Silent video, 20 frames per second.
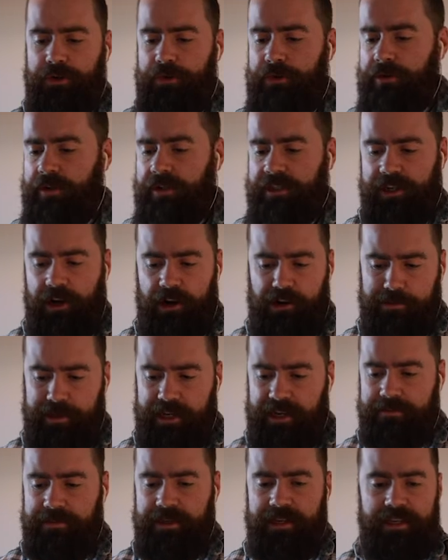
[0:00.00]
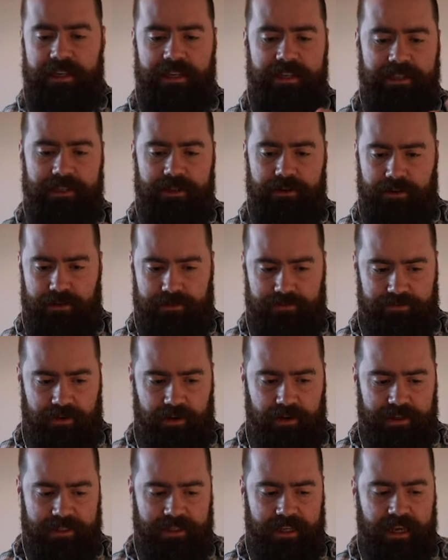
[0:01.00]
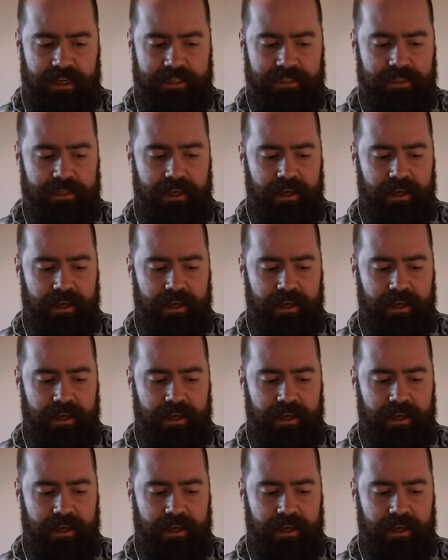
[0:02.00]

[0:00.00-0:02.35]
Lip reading: Googles, your Airbnbs, your various things.